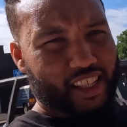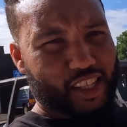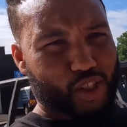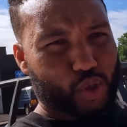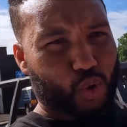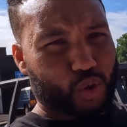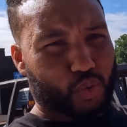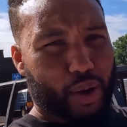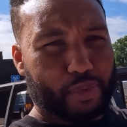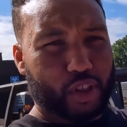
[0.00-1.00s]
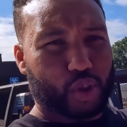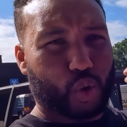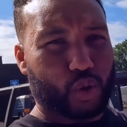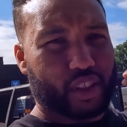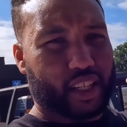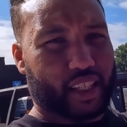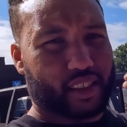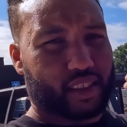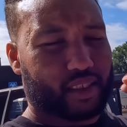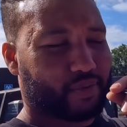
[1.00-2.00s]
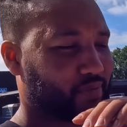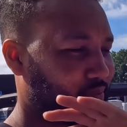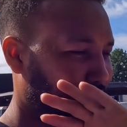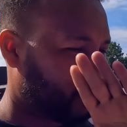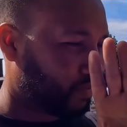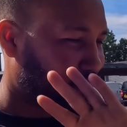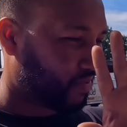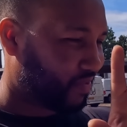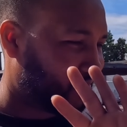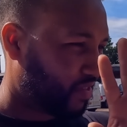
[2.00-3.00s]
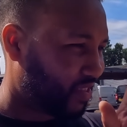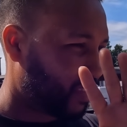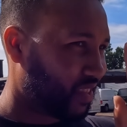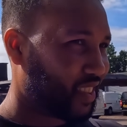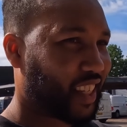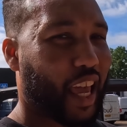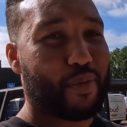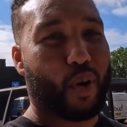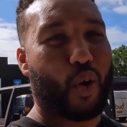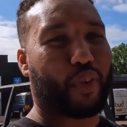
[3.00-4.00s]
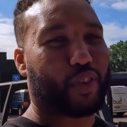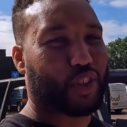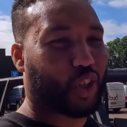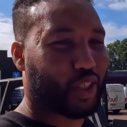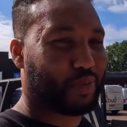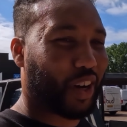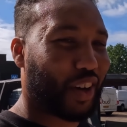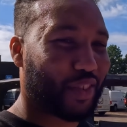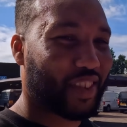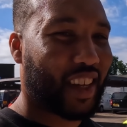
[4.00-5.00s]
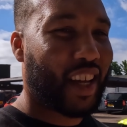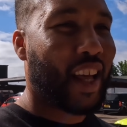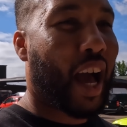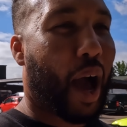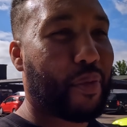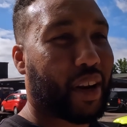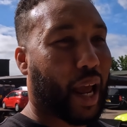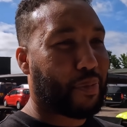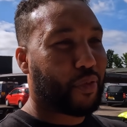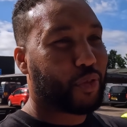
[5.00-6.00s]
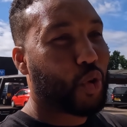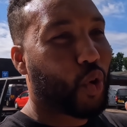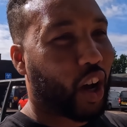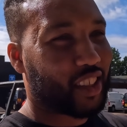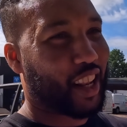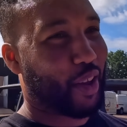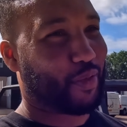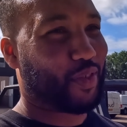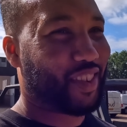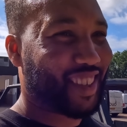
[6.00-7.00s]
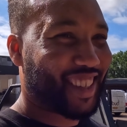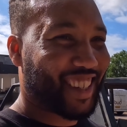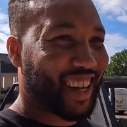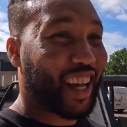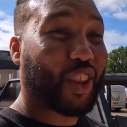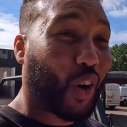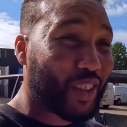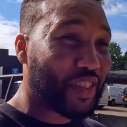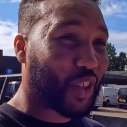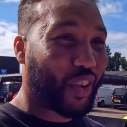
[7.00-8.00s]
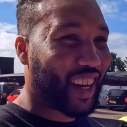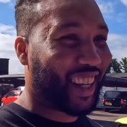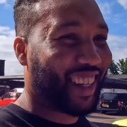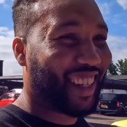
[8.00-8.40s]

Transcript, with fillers: The sauce. Why not put the sauce in this? Ooh. Game over for Josh, bro. I'm gonna gap him for two cars left. I told him this already.